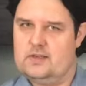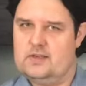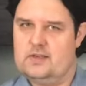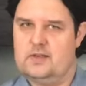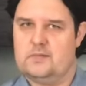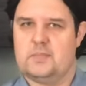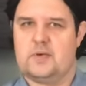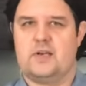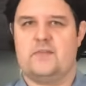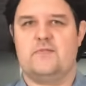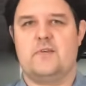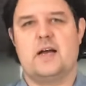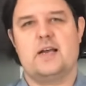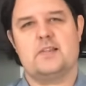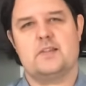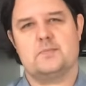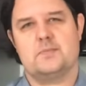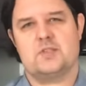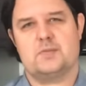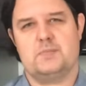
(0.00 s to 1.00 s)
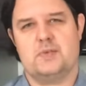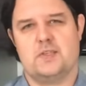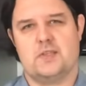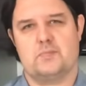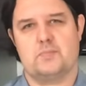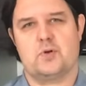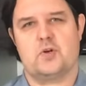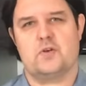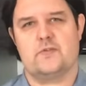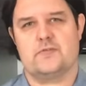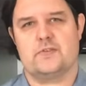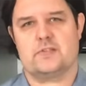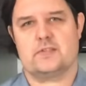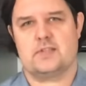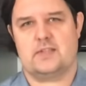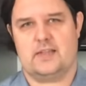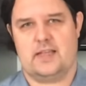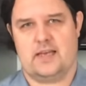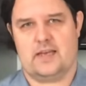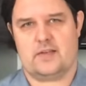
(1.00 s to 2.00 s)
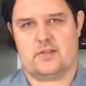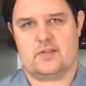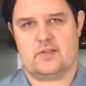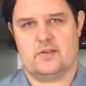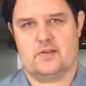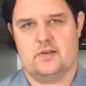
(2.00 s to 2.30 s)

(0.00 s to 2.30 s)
but I find them to be the perfect length